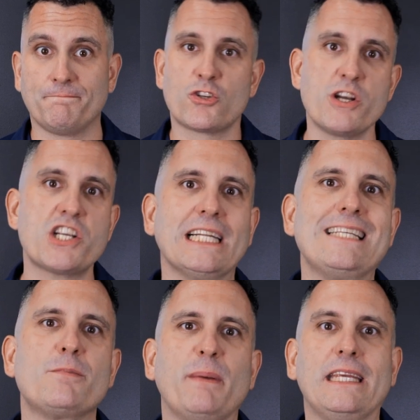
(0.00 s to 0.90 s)
Traditionally
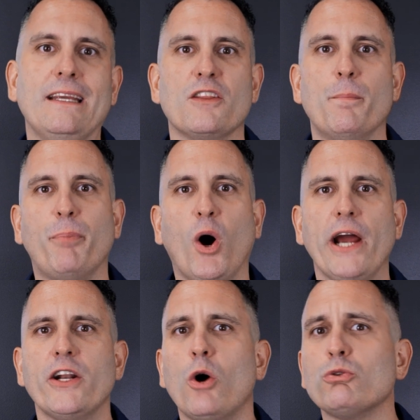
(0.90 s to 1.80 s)
speaking, the buy
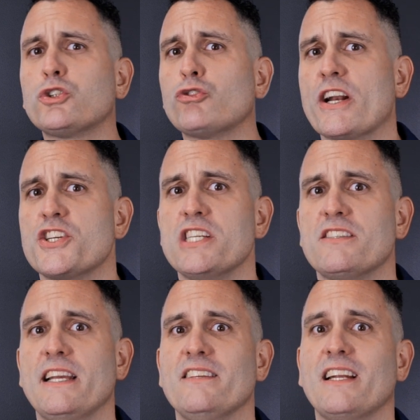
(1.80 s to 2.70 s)
and hold strategy
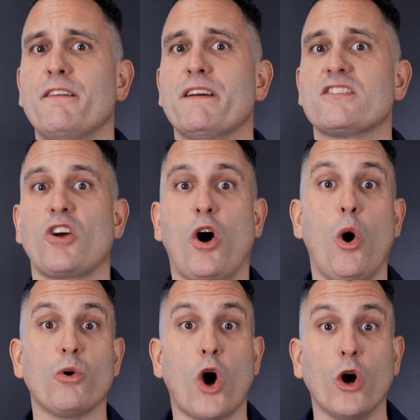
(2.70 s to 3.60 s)
sees an investor
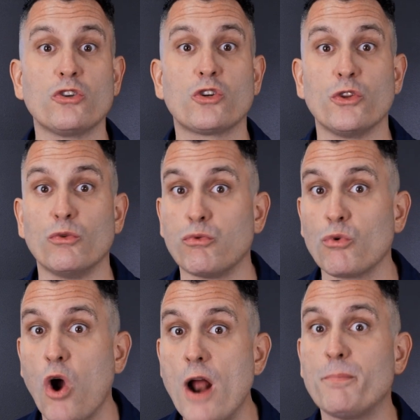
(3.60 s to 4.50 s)
hold on to the
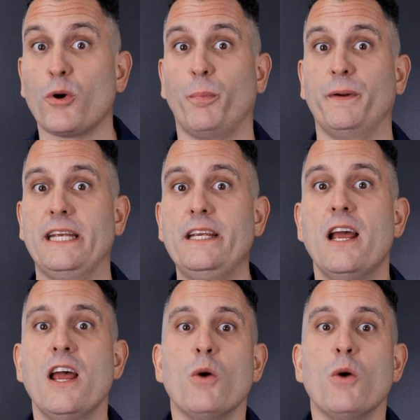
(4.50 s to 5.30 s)
right property